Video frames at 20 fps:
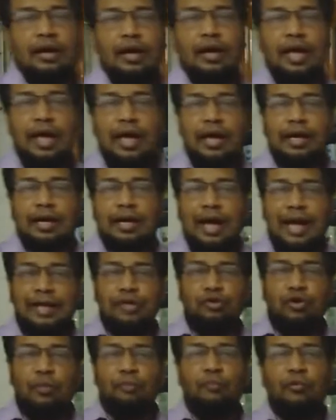a
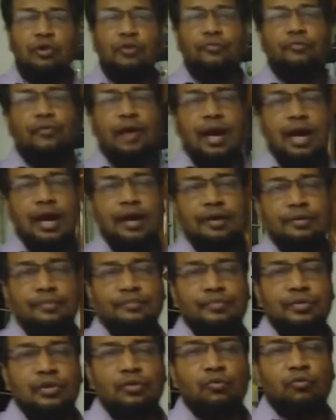kind of modifier
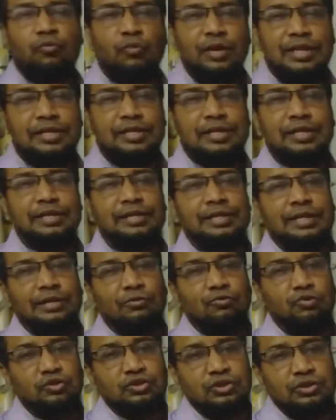which is
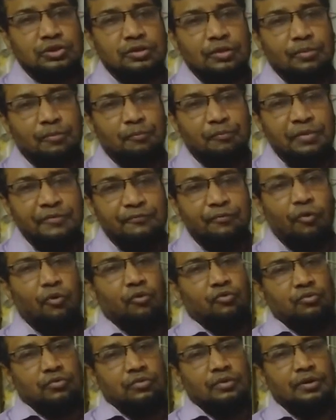used
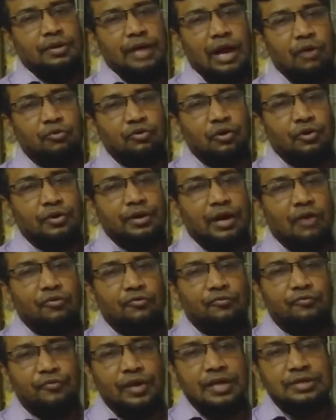before noun or
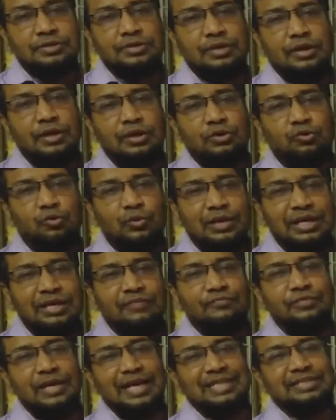noun phrase to
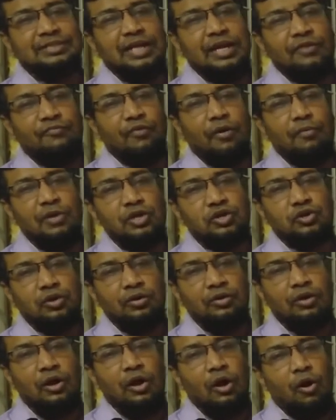give the extra
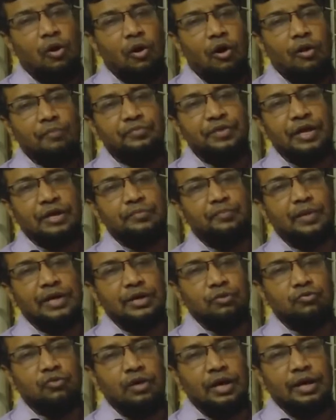information of that
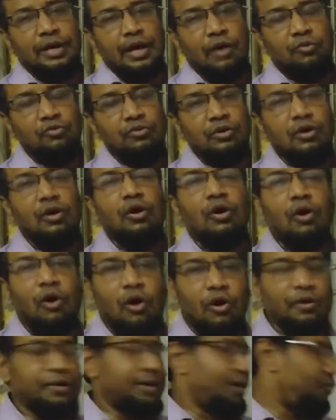particular noun
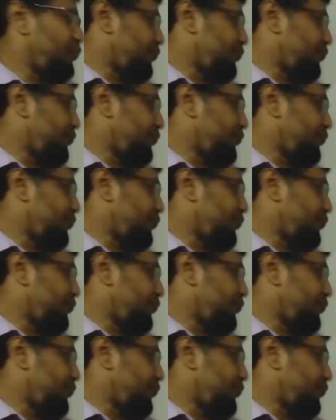or noun